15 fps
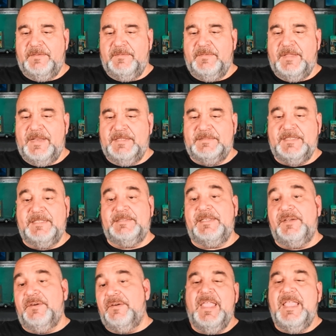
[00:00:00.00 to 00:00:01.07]
And it says
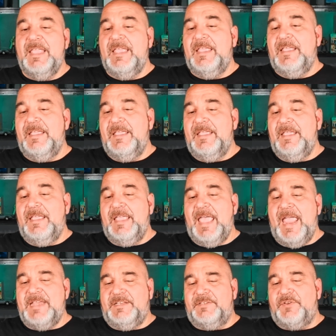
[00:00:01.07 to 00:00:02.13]
here,
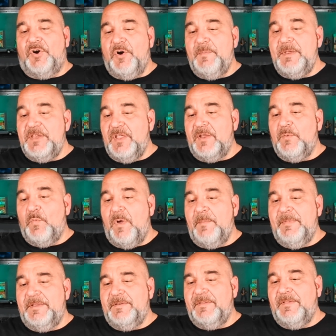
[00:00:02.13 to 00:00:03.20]
a determined young
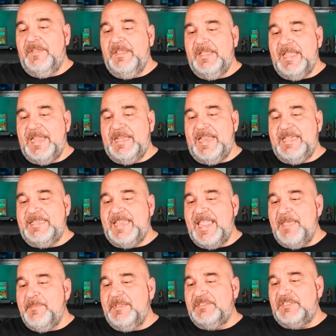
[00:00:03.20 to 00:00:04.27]
woman and a
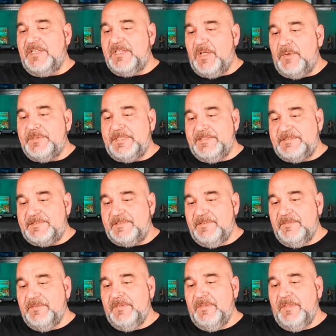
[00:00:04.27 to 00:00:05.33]
damaged occultist
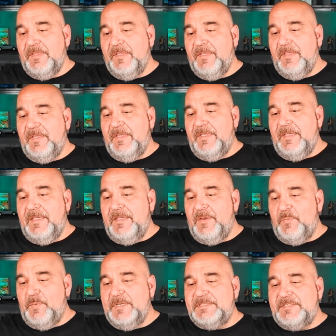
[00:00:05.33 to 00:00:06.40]

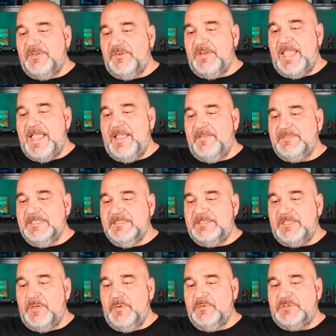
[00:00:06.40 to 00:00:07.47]
risk their lives and
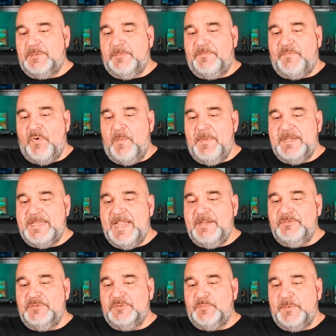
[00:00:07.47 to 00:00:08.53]
souls to perform a
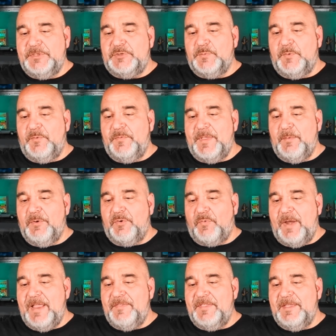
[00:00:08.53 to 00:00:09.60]
dangerous ritual that will
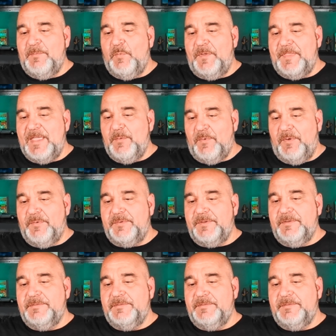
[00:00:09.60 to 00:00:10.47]
grant them what they want.